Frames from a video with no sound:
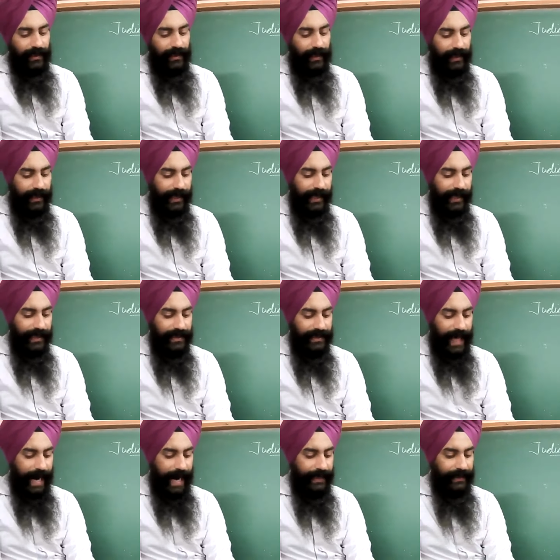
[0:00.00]
That case
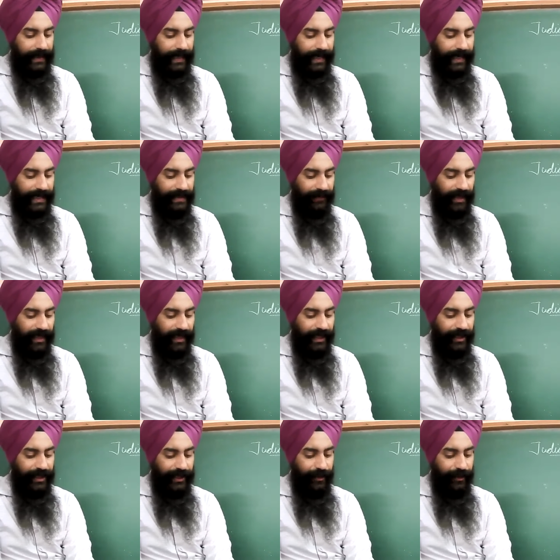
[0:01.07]
will
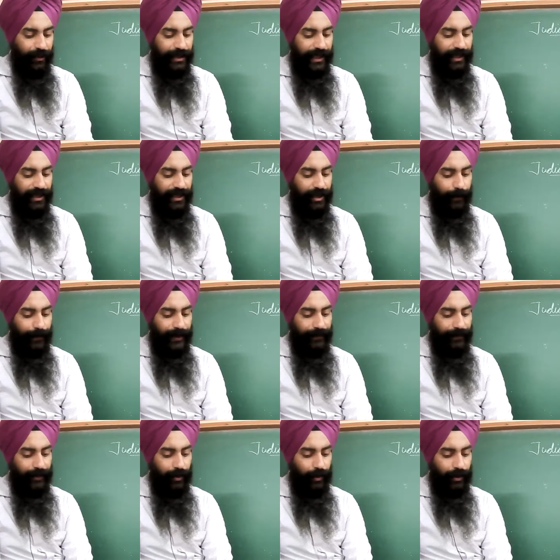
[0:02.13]
introduce in
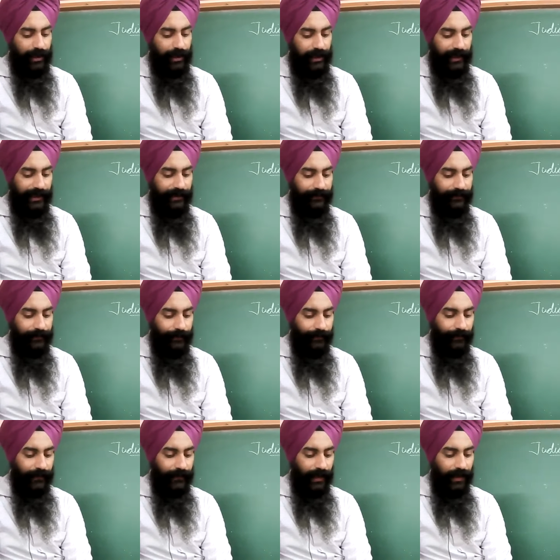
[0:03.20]
Supreme Court. Clear?
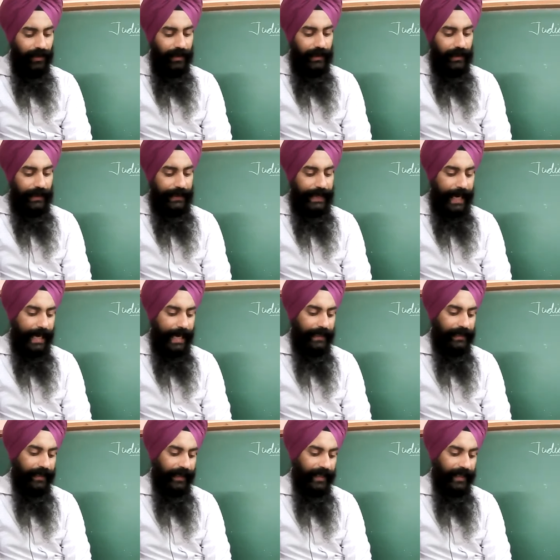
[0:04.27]

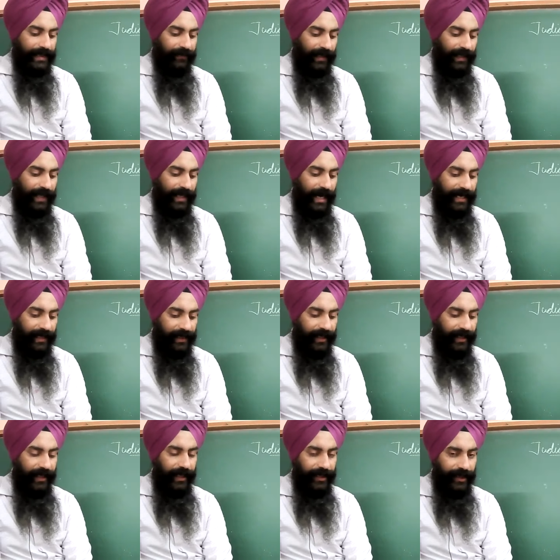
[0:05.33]
That case will
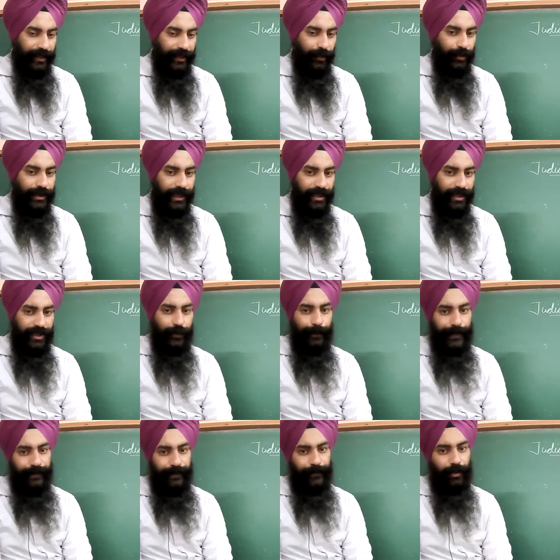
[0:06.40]
directly introduce in
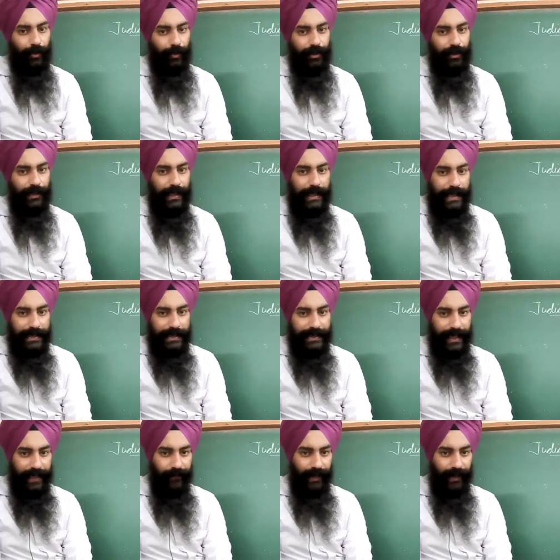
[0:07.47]
Supreme Court.
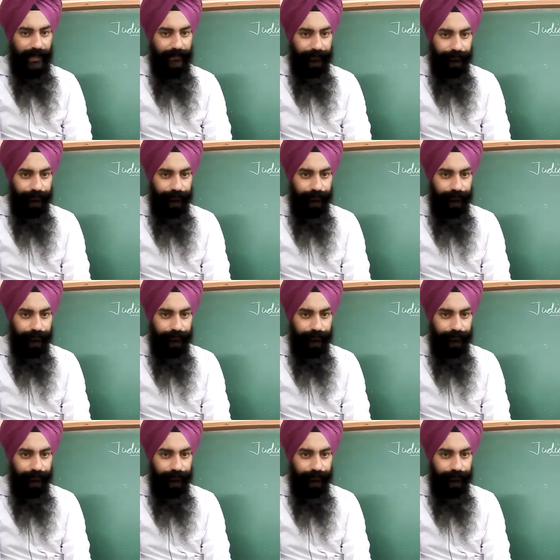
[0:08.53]
Second one,